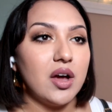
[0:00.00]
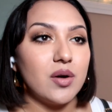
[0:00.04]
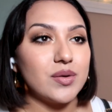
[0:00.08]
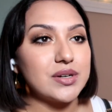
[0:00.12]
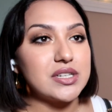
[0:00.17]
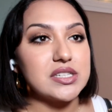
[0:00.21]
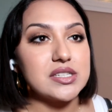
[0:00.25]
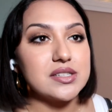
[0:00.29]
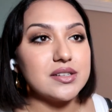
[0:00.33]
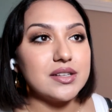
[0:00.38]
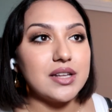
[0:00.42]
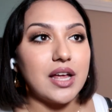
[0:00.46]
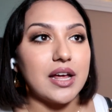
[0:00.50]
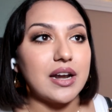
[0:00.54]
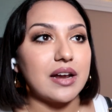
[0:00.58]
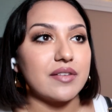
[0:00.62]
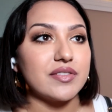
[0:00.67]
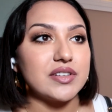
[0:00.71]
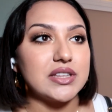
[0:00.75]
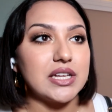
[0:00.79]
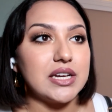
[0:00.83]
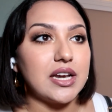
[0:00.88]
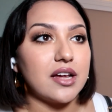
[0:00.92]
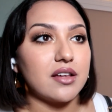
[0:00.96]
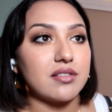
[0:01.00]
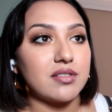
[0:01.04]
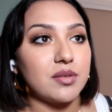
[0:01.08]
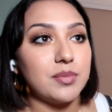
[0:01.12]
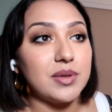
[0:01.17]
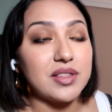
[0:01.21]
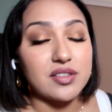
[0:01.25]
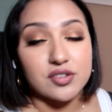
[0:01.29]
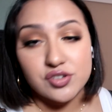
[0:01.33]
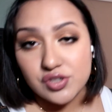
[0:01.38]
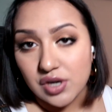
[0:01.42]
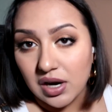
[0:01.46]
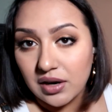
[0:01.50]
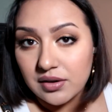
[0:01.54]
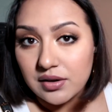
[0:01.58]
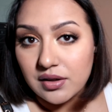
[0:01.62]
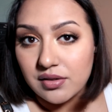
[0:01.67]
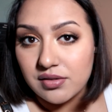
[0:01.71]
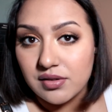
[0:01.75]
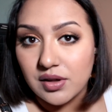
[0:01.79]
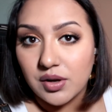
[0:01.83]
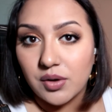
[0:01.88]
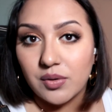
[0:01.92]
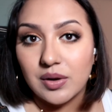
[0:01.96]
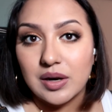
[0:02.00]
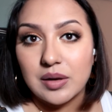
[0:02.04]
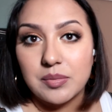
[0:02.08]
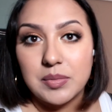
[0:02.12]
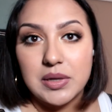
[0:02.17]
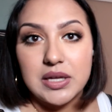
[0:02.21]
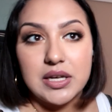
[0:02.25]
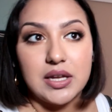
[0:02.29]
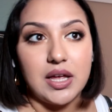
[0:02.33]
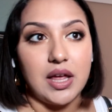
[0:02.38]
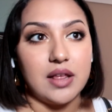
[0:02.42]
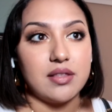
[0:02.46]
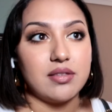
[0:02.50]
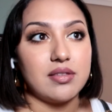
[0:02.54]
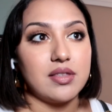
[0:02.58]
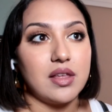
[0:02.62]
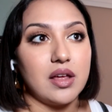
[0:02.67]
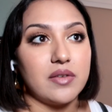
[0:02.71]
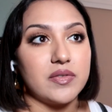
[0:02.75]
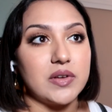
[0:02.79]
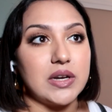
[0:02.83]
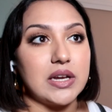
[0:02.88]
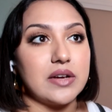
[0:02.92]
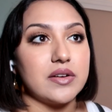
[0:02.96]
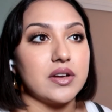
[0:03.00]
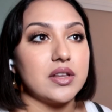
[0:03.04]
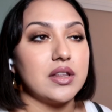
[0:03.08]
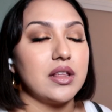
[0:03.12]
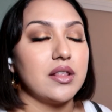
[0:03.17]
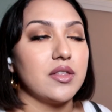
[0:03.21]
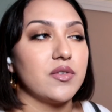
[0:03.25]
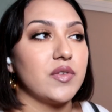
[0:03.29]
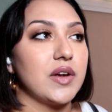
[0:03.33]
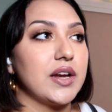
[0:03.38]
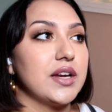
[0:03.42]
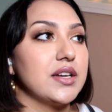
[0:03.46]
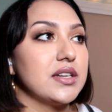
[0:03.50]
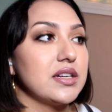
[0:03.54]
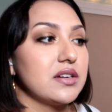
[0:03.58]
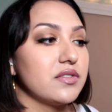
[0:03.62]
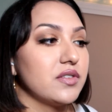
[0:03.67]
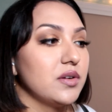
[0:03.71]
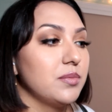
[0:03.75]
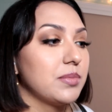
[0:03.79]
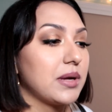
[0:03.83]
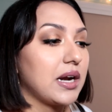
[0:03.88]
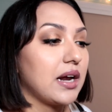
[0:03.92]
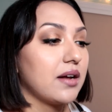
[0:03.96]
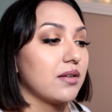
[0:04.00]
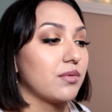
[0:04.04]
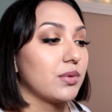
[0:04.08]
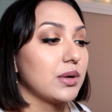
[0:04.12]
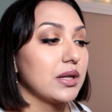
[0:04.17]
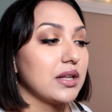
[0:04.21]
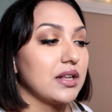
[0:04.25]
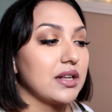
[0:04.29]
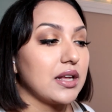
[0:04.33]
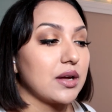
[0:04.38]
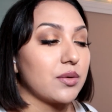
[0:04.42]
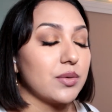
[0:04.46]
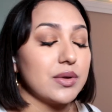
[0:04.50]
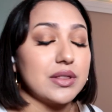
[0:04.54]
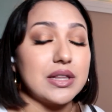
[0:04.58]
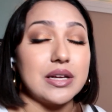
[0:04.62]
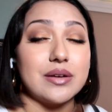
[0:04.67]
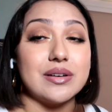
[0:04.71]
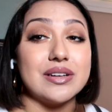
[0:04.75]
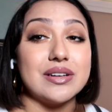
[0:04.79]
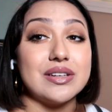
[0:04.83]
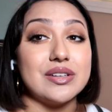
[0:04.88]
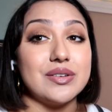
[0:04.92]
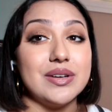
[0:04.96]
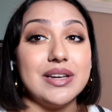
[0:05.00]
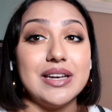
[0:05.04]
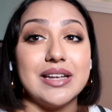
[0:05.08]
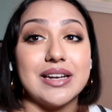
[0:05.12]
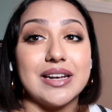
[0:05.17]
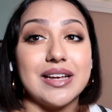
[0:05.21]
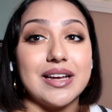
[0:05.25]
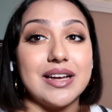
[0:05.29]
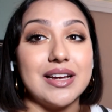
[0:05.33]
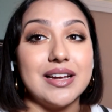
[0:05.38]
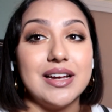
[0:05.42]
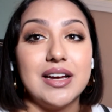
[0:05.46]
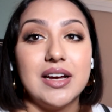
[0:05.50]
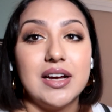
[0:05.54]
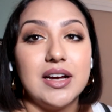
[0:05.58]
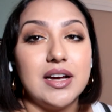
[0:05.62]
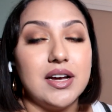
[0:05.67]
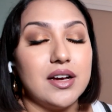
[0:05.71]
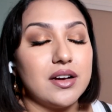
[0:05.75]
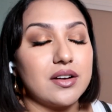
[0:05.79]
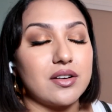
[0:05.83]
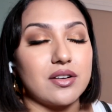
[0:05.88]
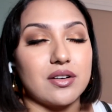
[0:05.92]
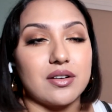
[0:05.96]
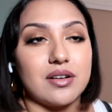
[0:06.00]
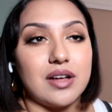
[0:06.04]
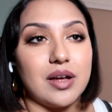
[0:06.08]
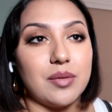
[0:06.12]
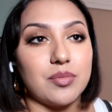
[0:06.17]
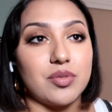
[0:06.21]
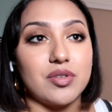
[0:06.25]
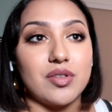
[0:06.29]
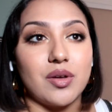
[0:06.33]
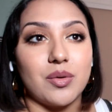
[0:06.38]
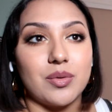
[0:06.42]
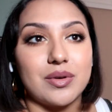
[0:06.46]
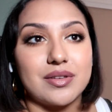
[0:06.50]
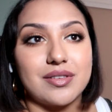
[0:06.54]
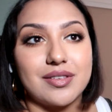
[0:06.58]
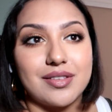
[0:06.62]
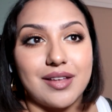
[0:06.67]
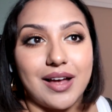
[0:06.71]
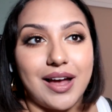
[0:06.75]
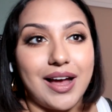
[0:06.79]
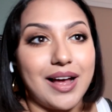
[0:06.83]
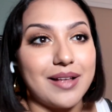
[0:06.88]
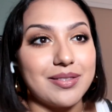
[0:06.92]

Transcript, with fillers: which is not everything has to be the strongest, you know what I mean? And stuff and everything's very different, but I really like what they're doing. And I, girl, I'm so excited.